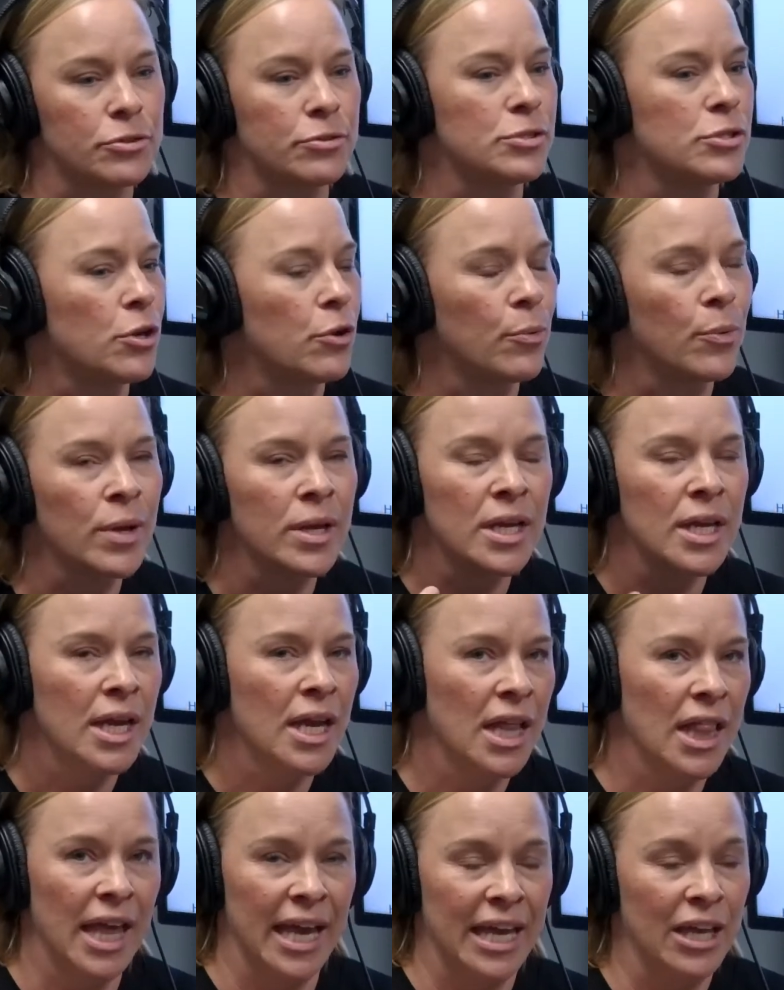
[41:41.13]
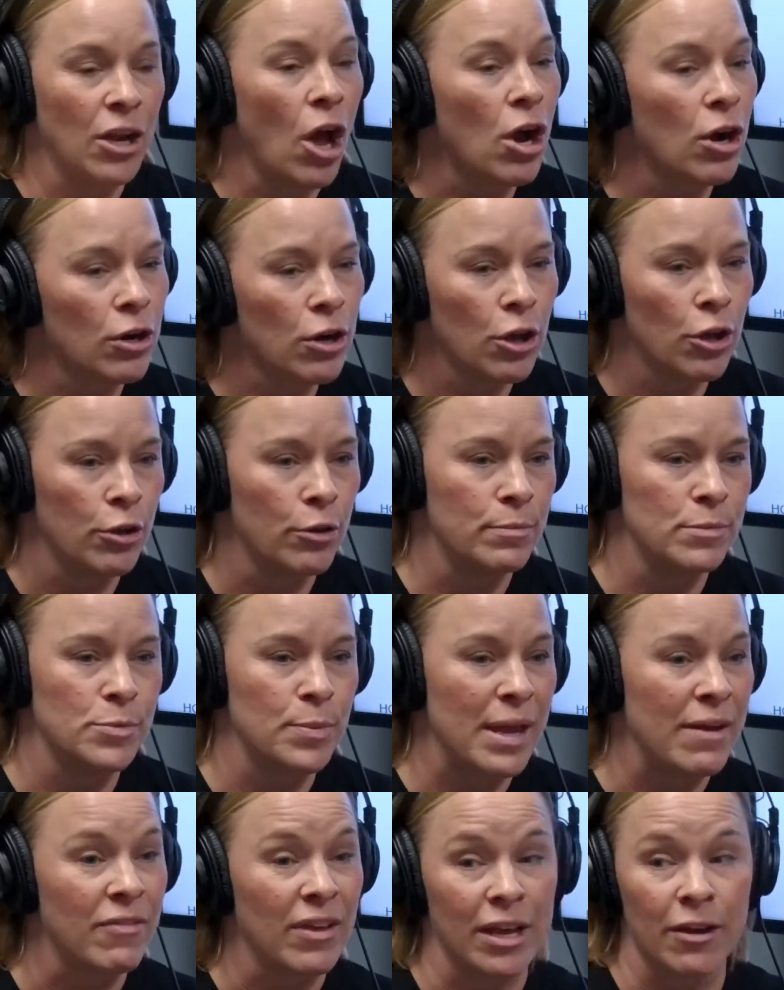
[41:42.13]
So like in our homes, we
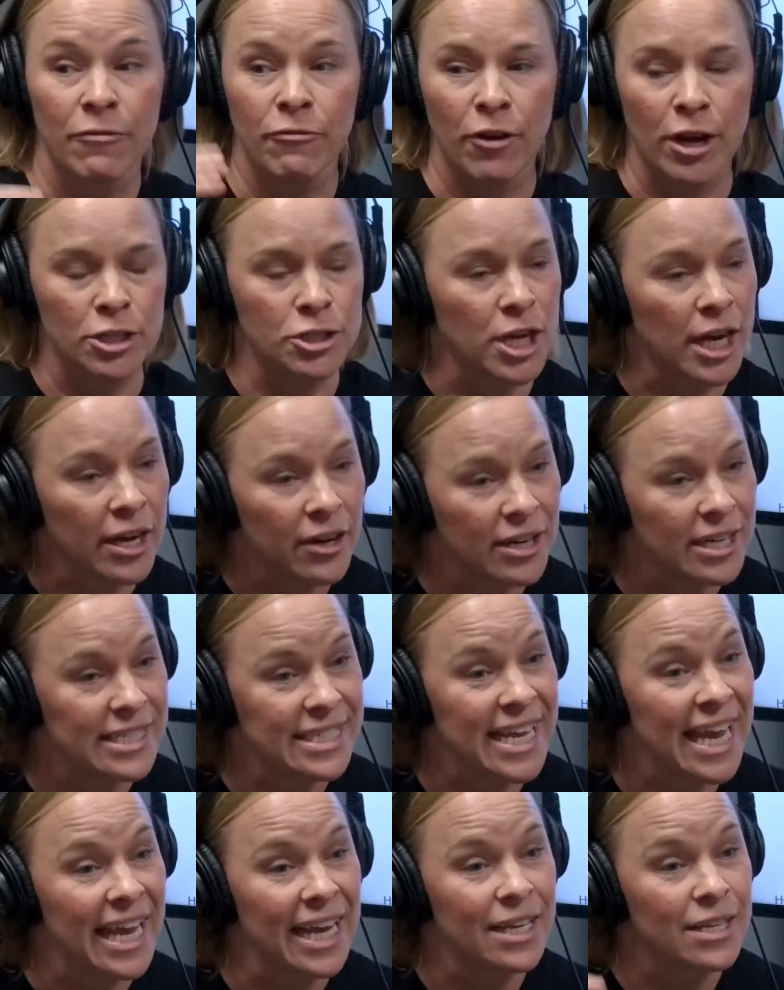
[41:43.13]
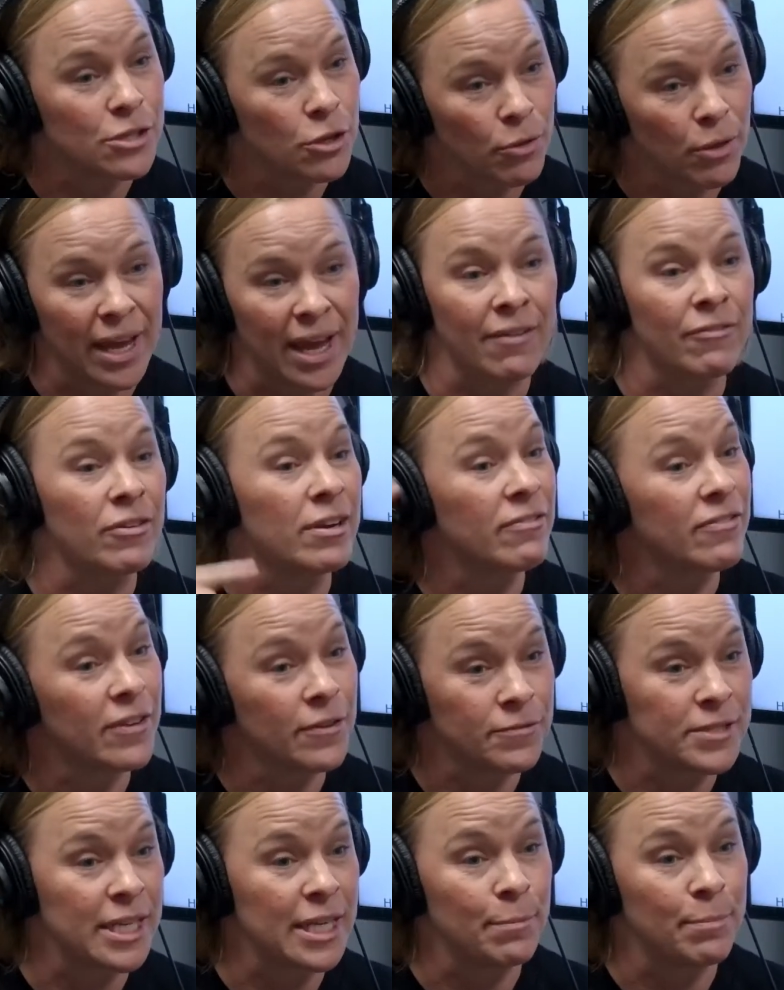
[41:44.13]
have like a fresh air intake. So like every
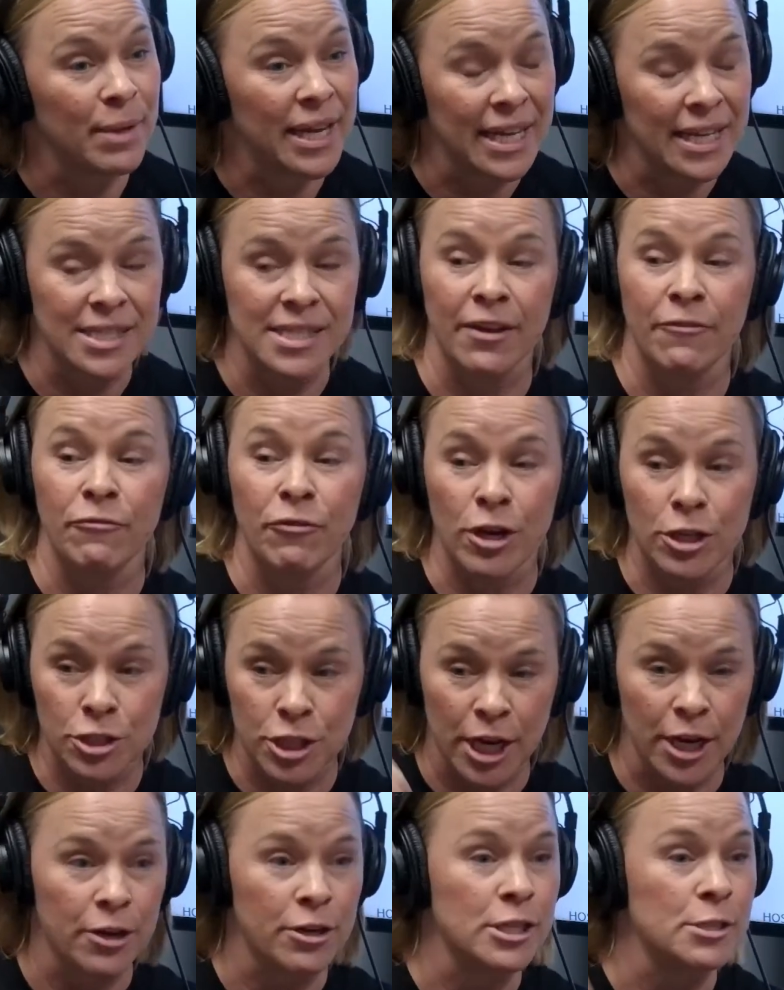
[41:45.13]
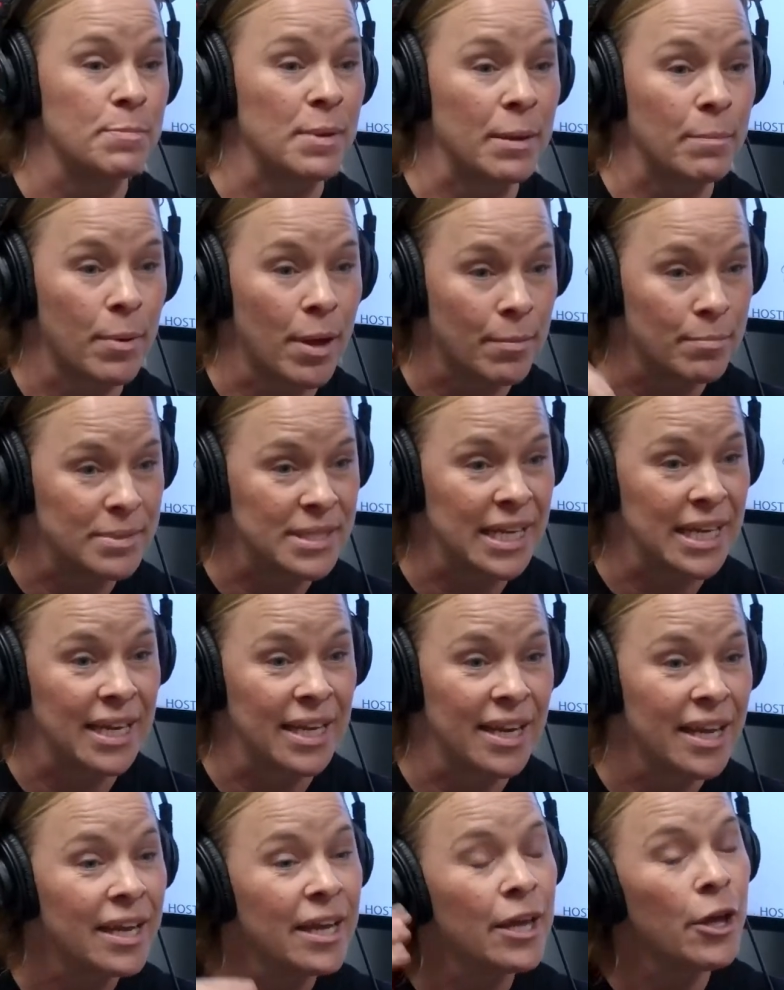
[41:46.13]
15 minutes, like fresh air is being pumped in
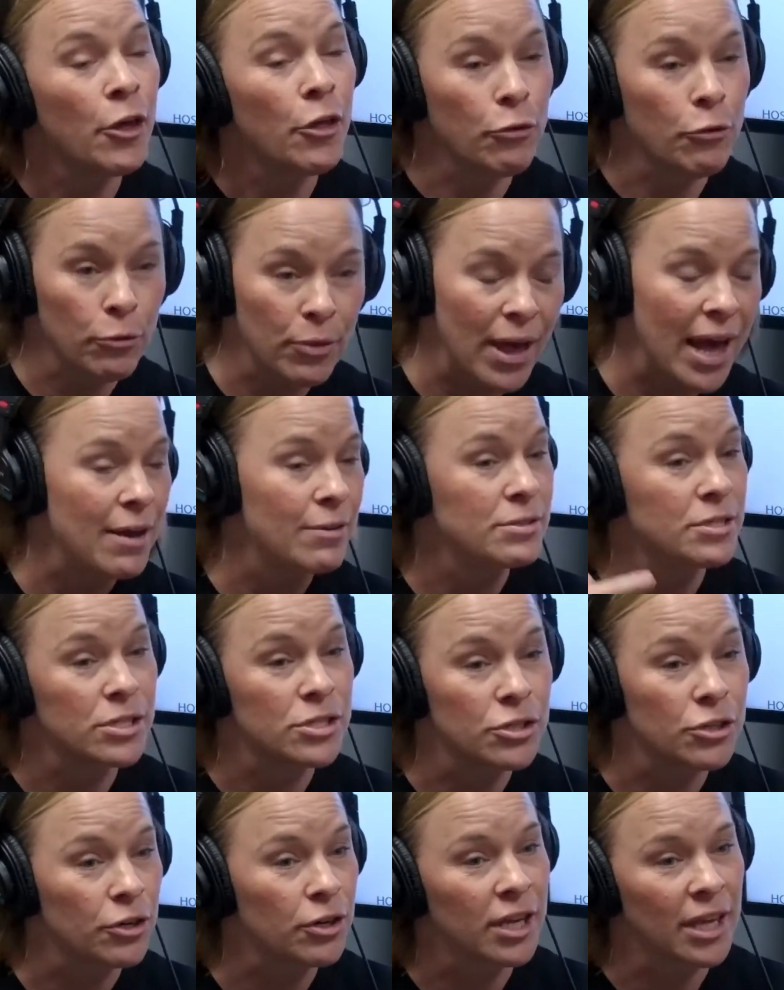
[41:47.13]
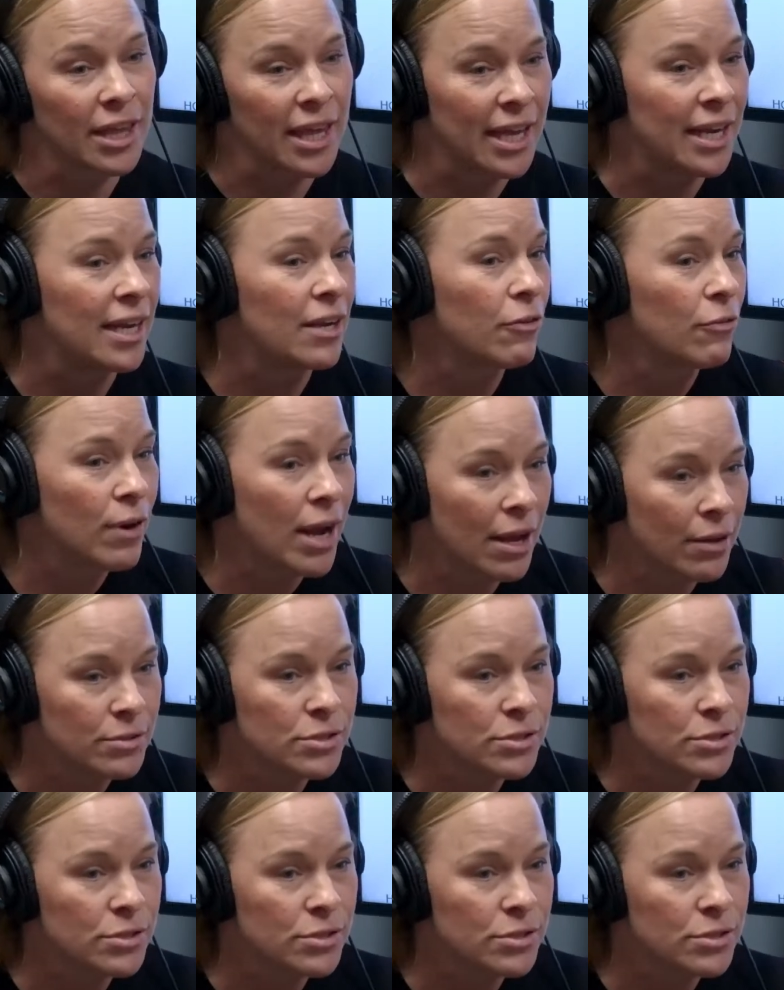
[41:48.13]
through the house to circulate it around.